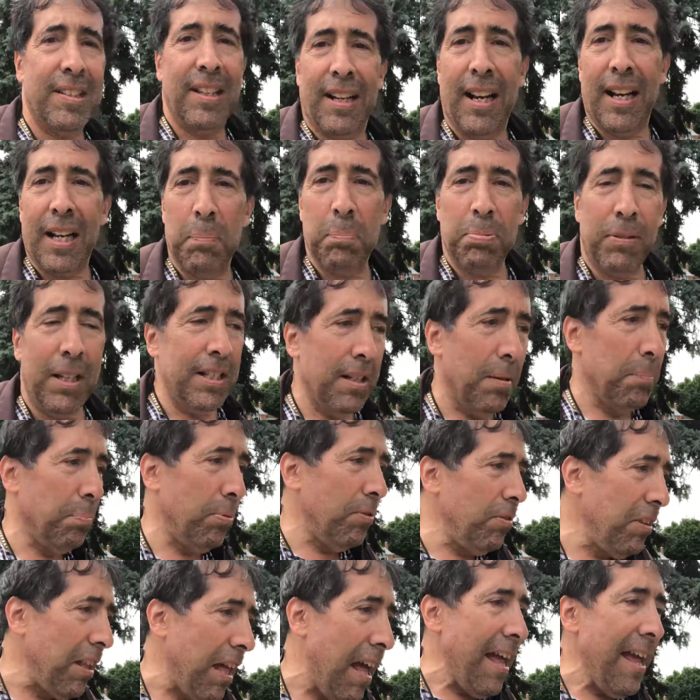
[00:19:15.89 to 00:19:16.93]
You got to play to
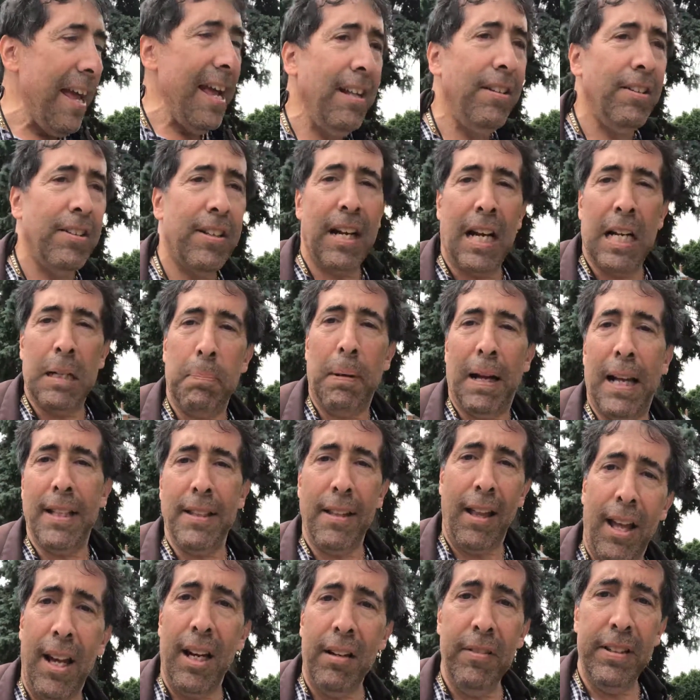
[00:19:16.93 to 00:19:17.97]
pull the handle. You got to buy a
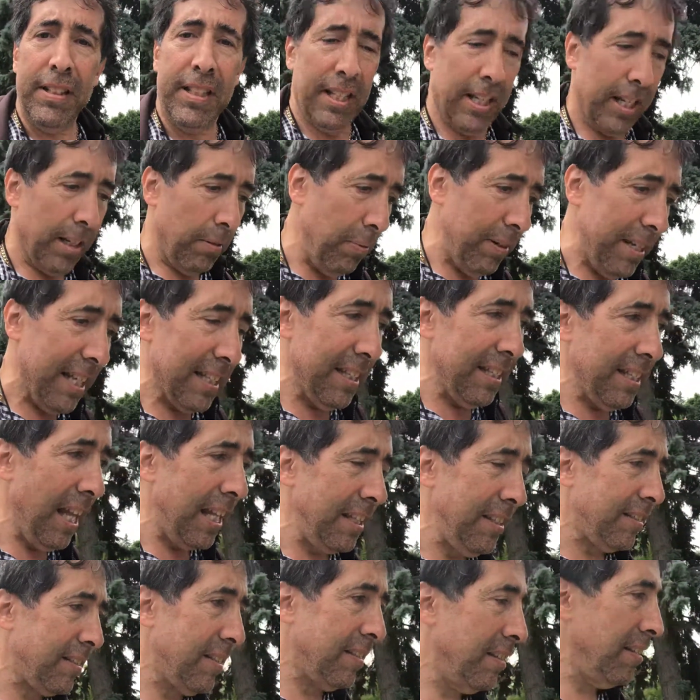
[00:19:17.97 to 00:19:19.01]
lottery ticket. What are you,
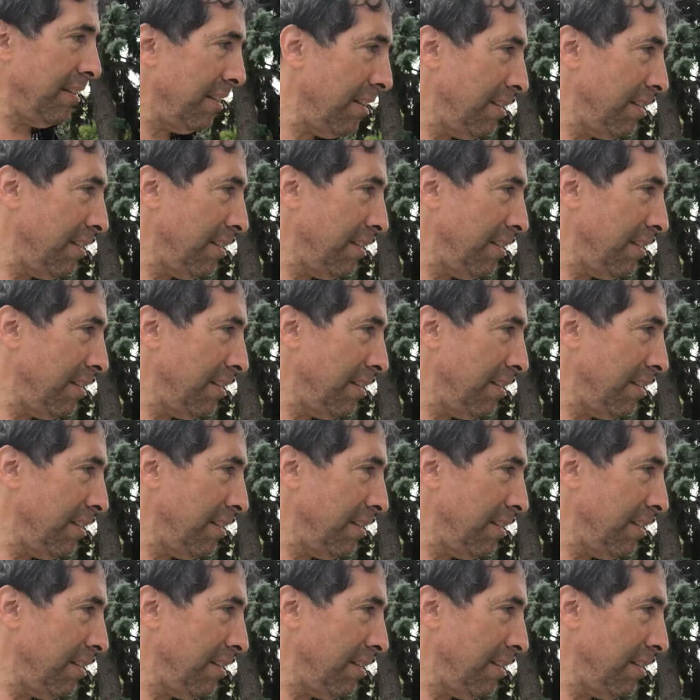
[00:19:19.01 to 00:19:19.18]
nuts?